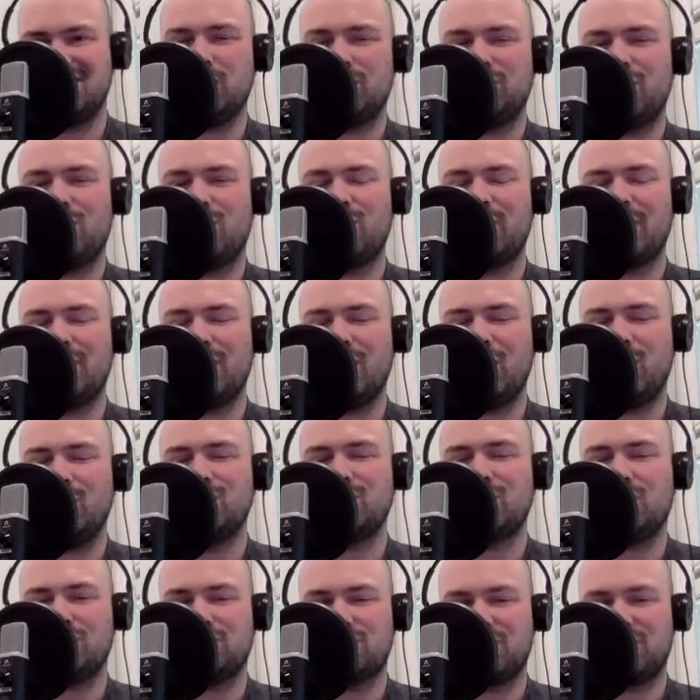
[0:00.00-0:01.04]
before we go,
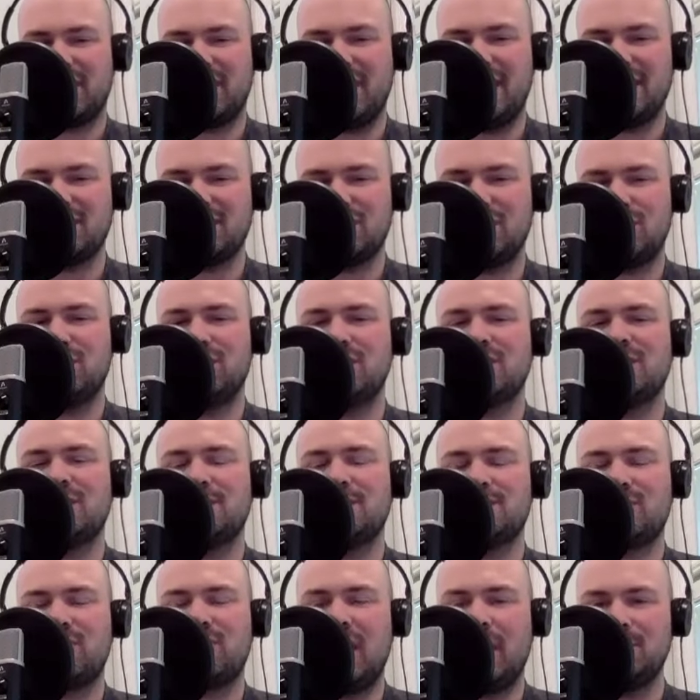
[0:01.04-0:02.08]
don't forget you can
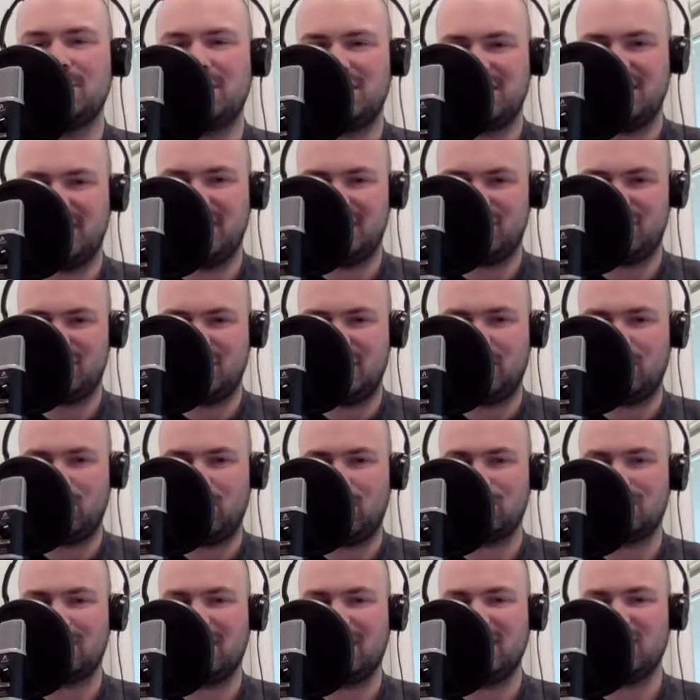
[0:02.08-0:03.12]
subscribe to TSD
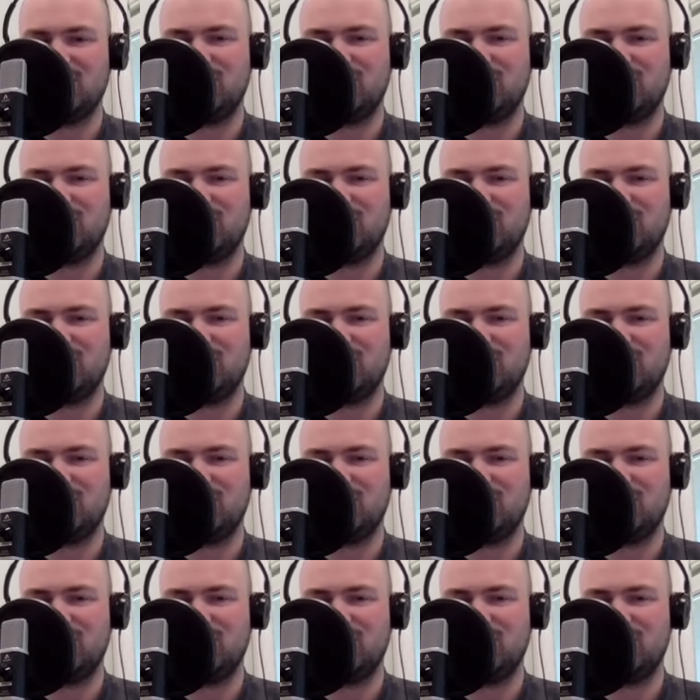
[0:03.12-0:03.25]
World Class